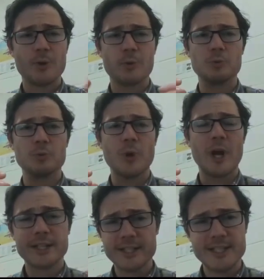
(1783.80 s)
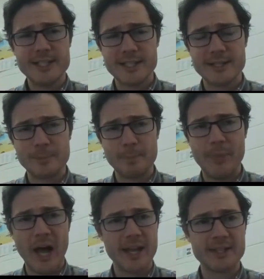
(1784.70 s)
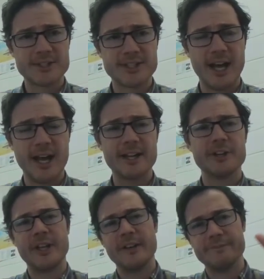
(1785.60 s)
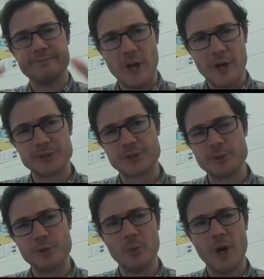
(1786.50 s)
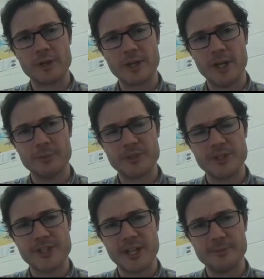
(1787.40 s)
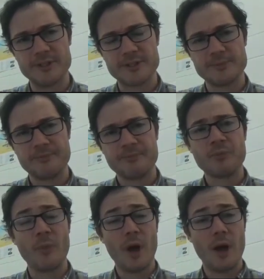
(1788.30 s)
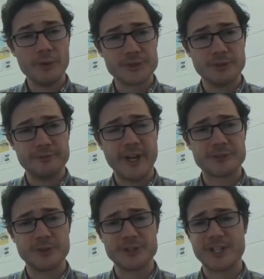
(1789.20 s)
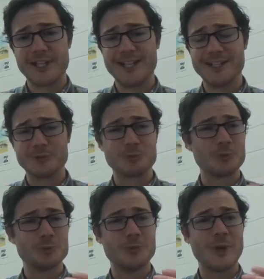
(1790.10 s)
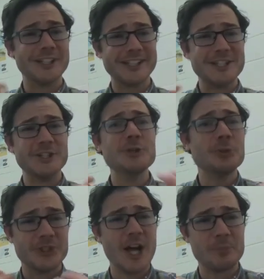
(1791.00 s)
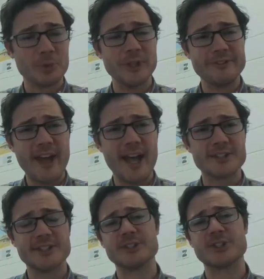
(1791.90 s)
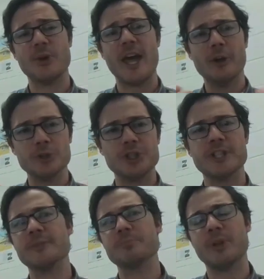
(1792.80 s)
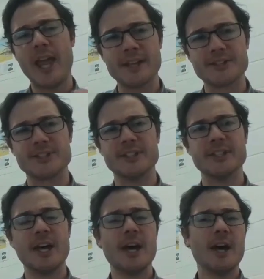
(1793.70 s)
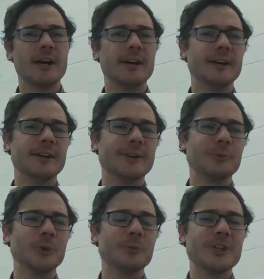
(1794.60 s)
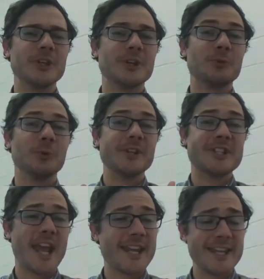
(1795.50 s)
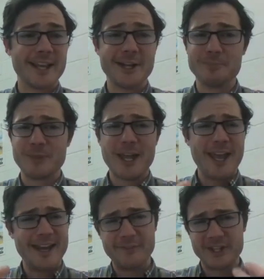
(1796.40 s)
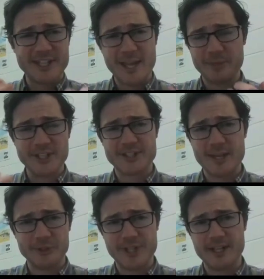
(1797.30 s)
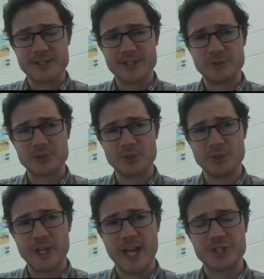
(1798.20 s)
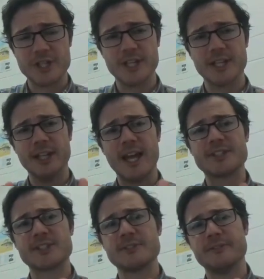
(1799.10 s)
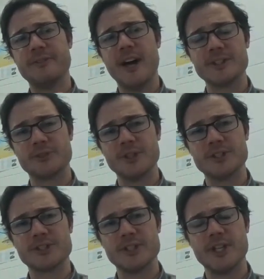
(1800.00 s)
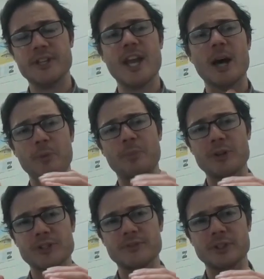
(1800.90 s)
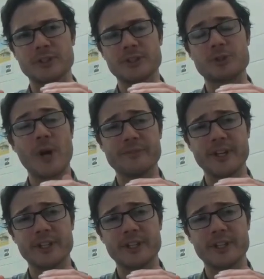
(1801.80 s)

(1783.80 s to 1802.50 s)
readily binds to iron and falls through the water column to the sediment. Also, phosphorus is readily used up really fast. And so algae and plants and will be will be taking that up, and everything's happening simultaneously. So you can actually get less phosphorus in the upper parts of a stratified